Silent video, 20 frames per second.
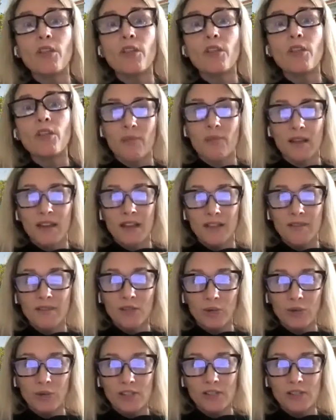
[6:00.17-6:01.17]
that have been
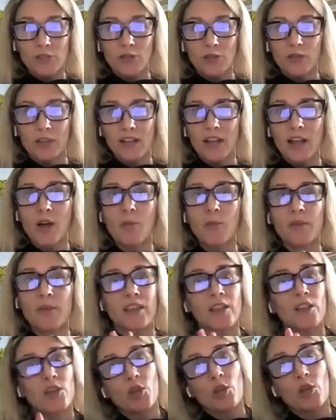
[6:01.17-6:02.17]
influential in
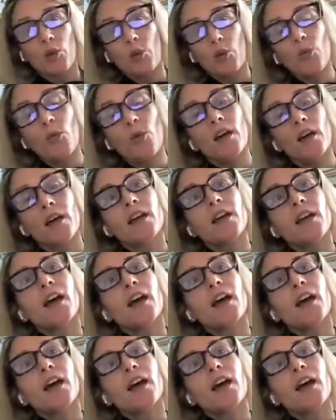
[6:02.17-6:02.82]
helping you